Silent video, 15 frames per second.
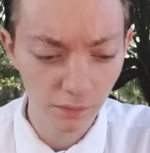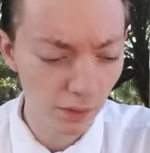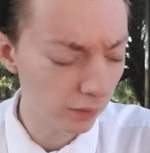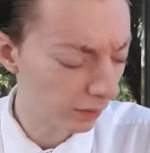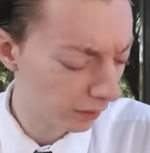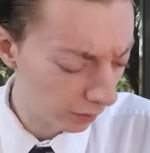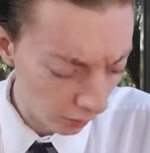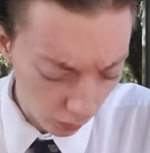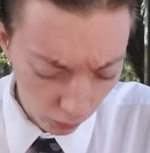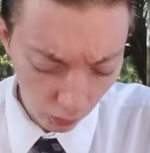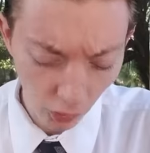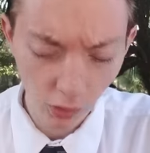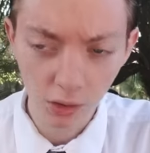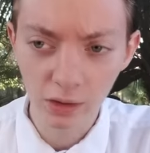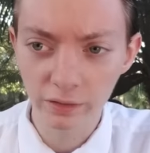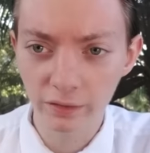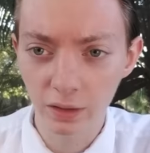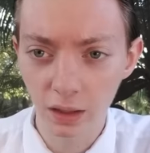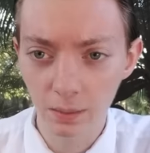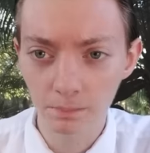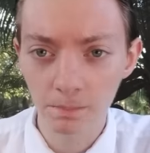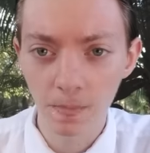so long a
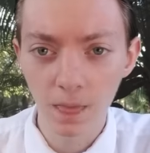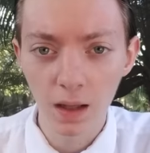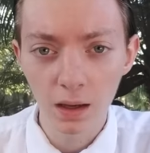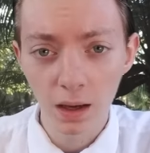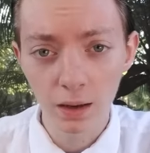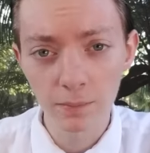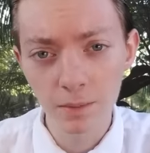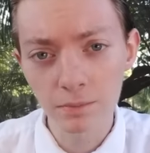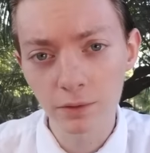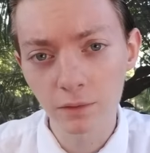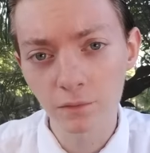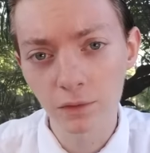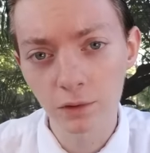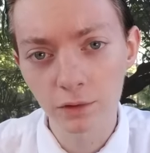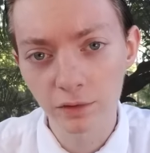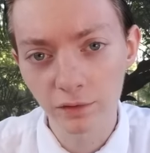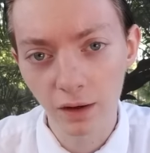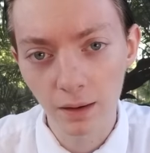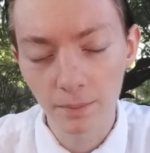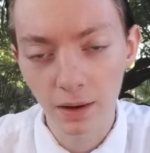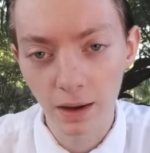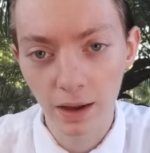time. I remember the first
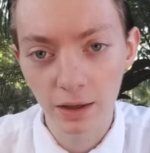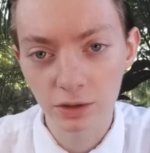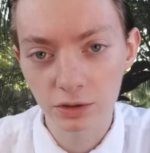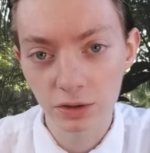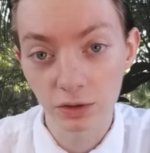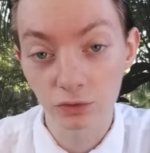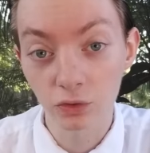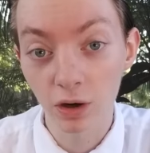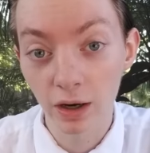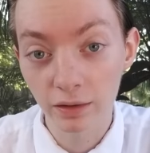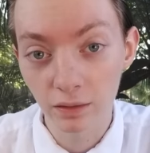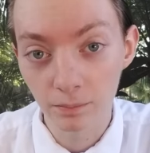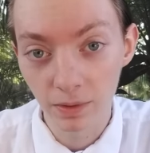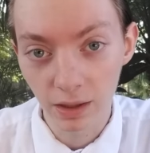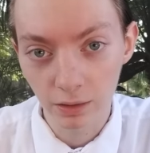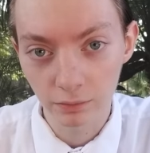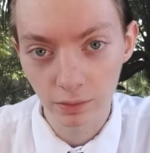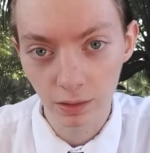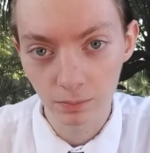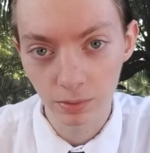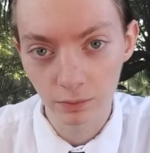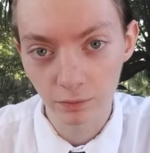time I actually tried the
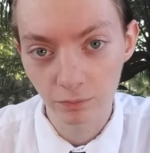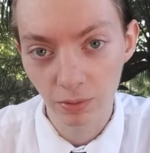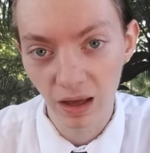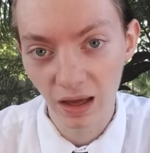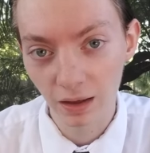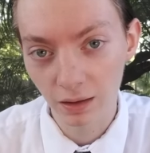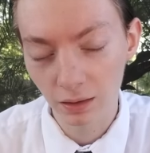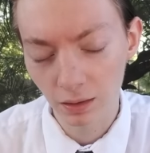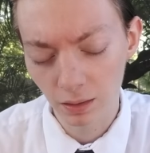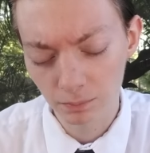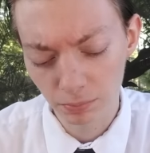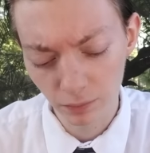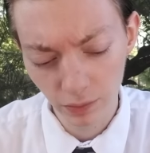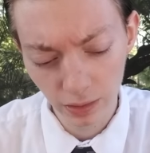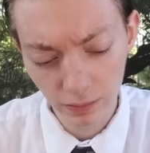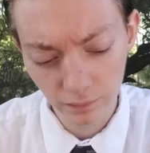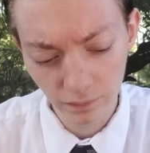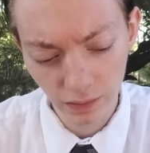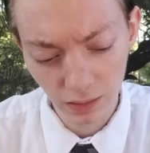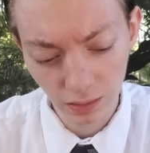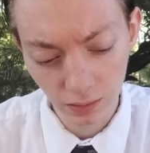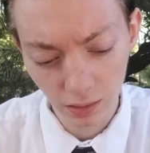McRib. It was back in, I believe,
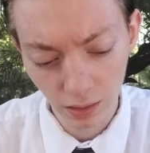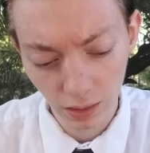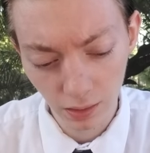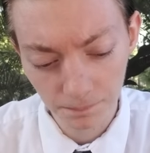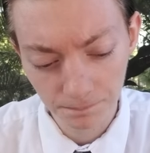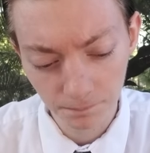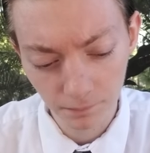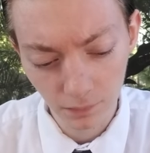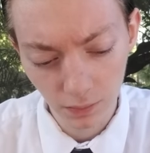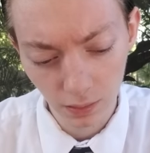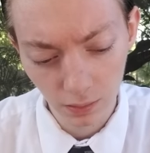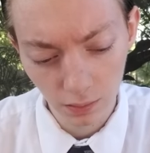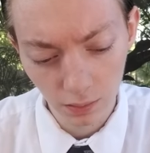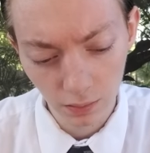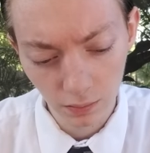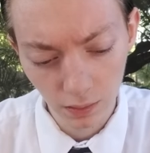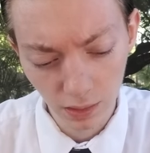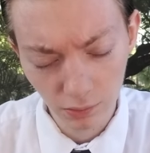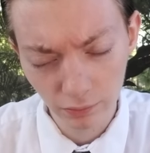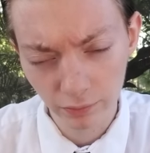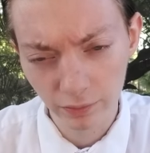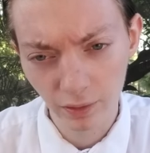the, uh, I think
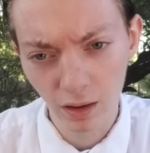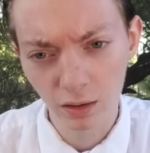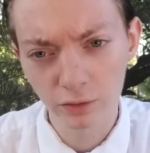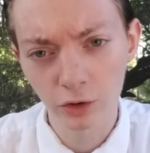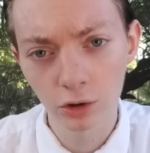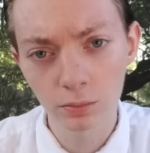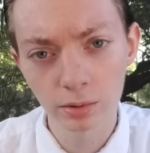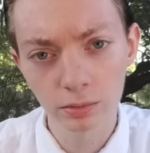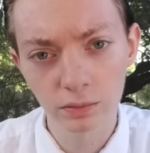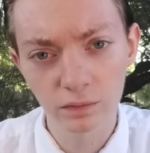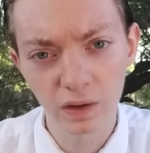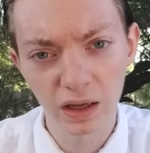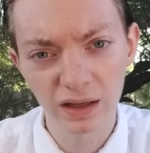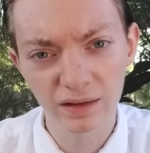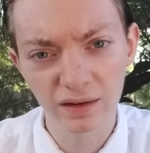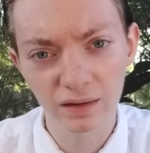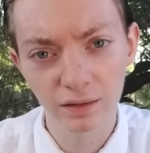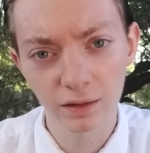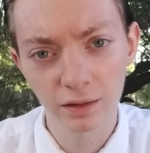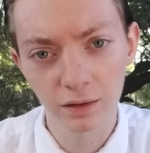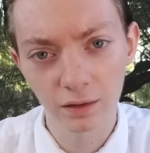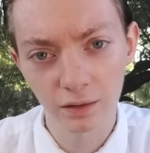it was October of
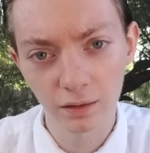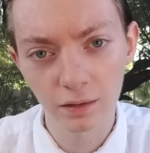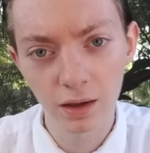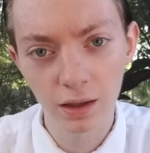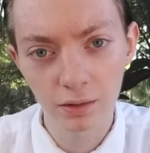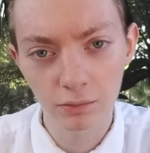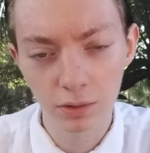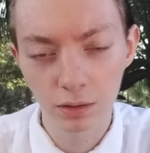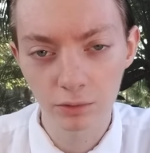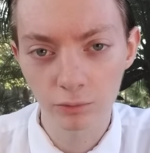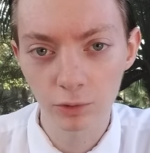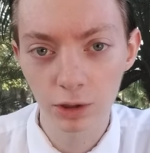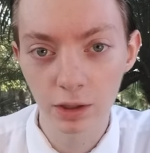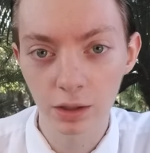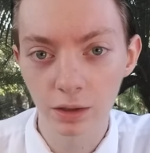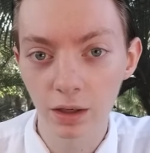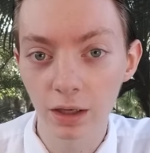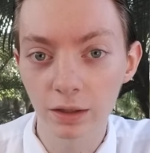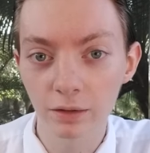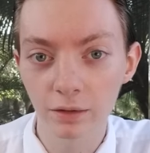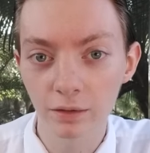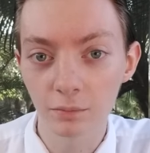1968 when I was working
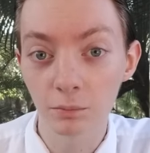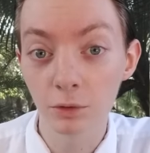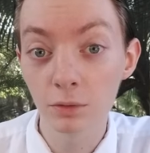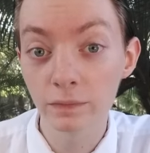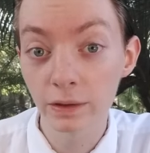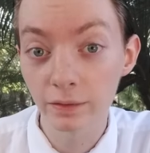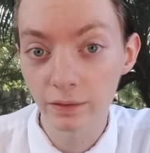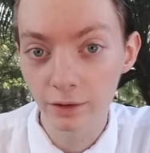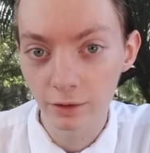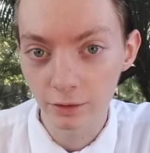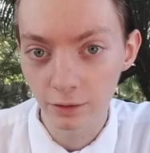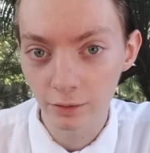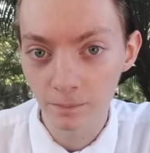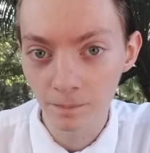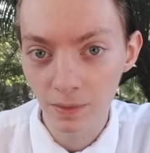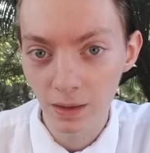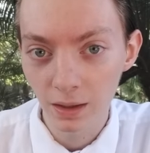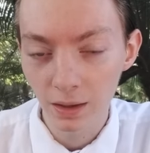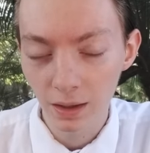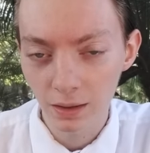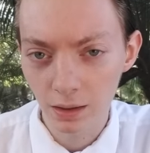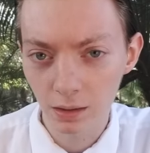nights at the movie theater.
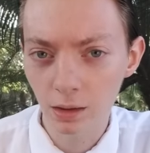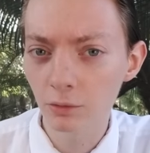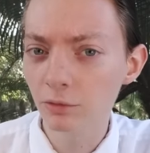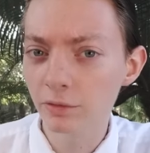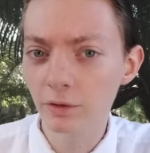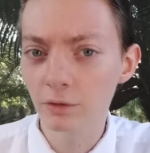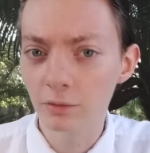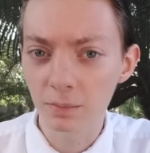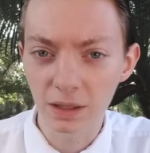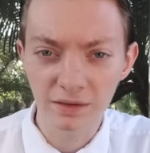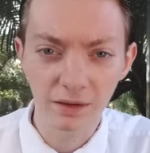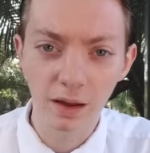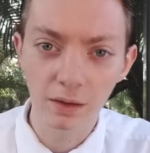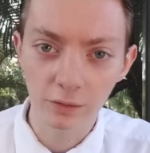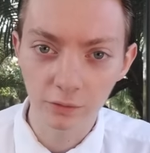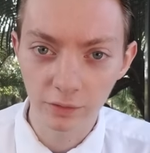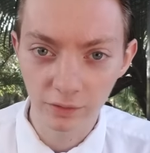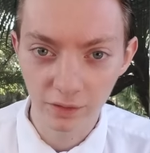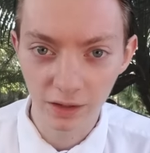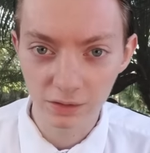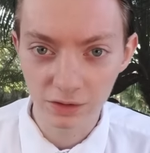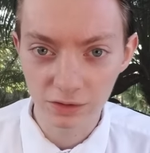And I'd always go to McDonald's
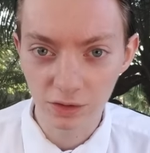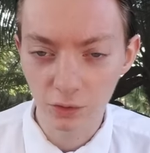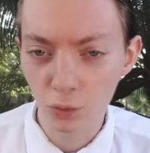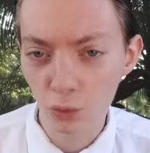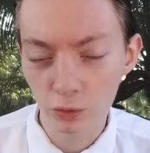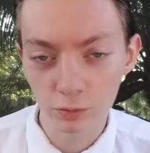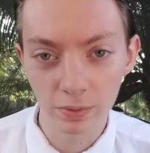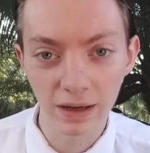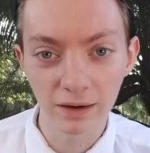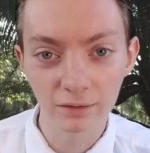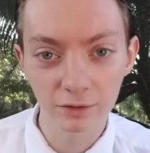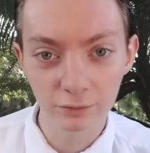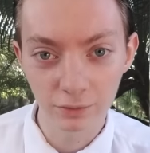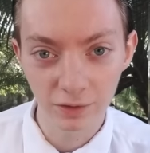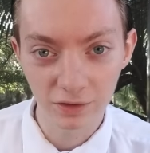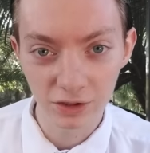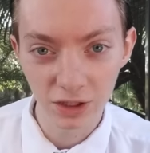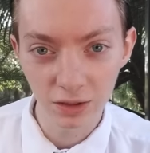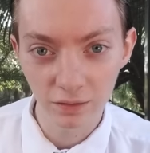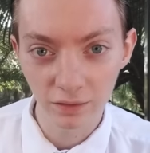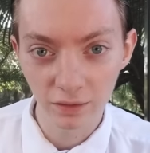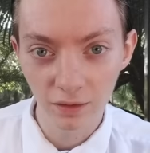and get just a quarter pounder with
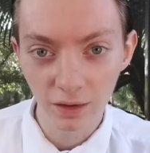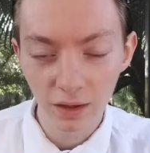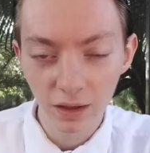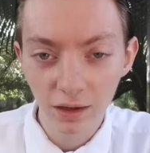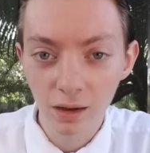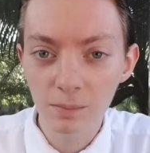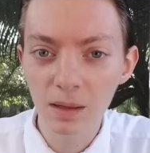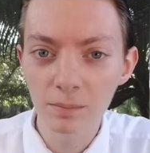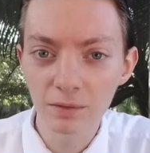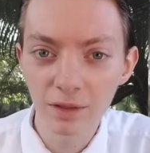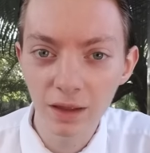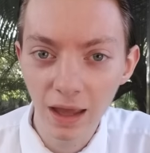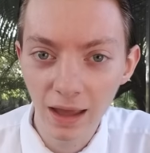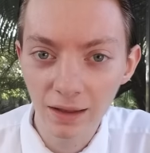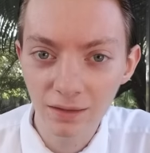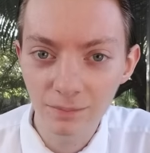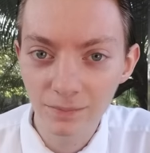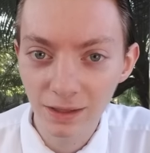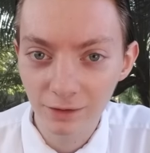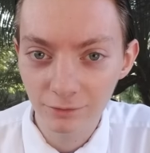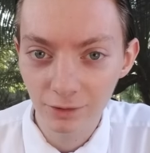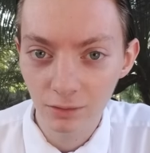cheese. I remember they had the
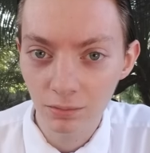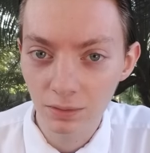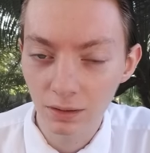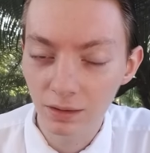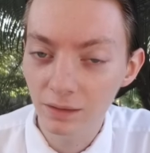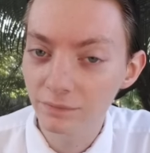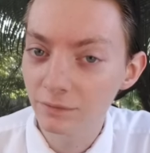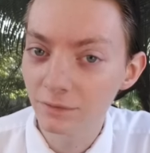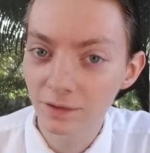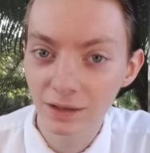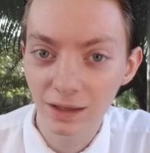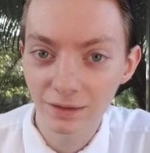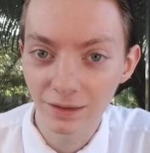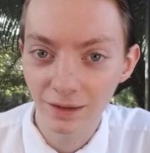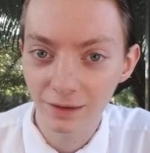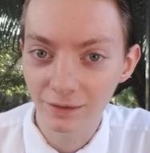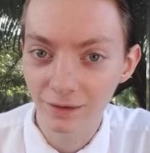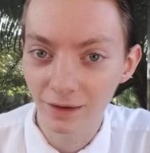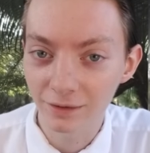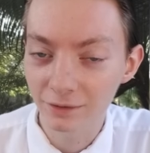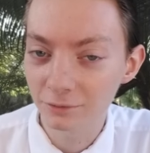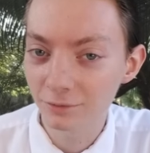McRib, and I'll never forget that
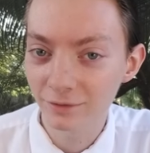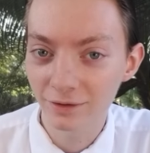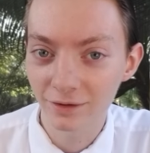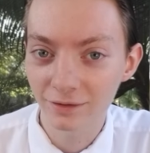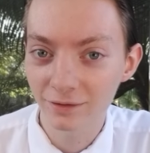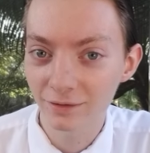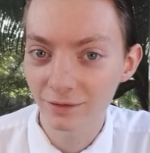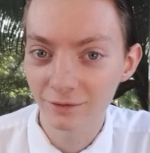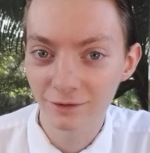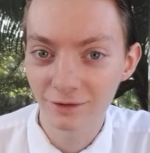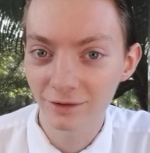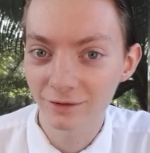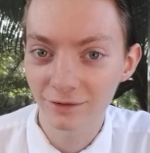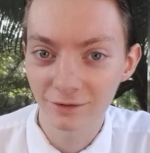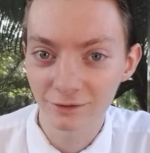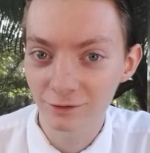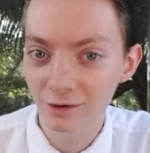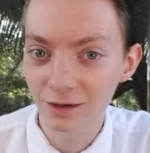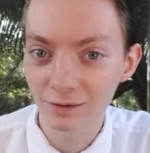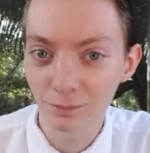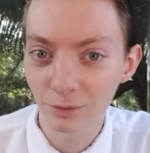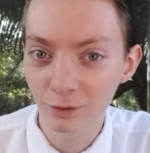night. It was just, it was just
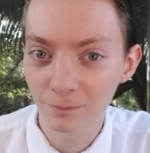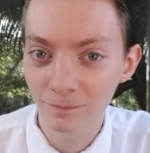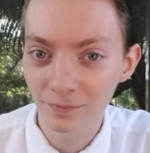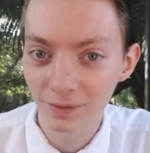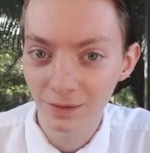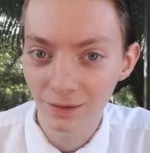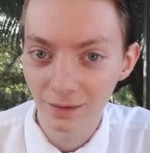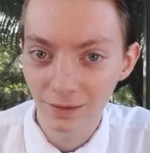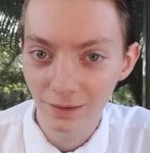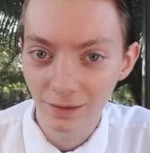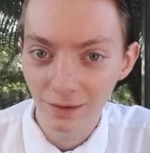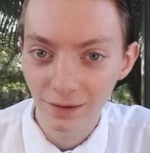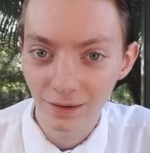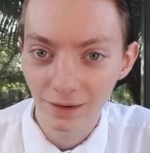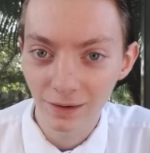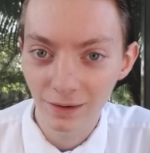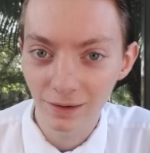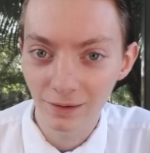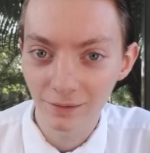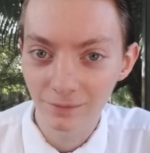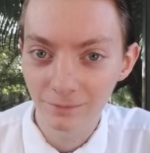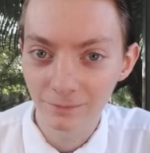incredible.
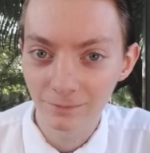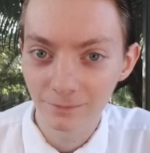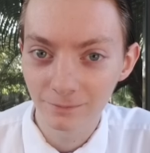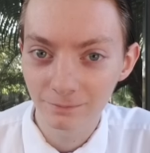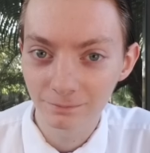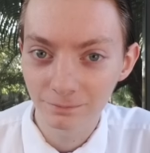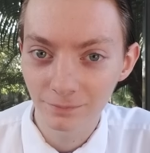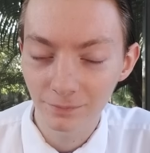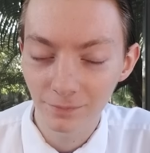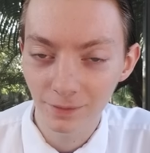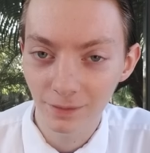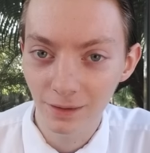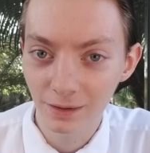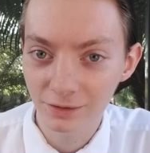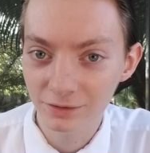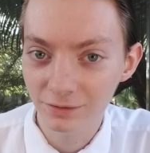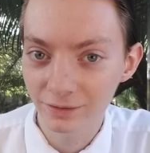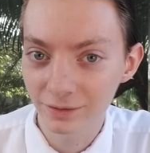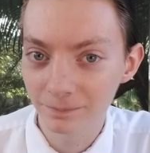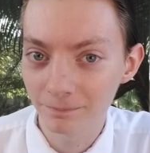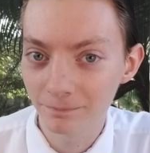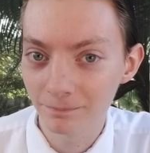Uh, actually,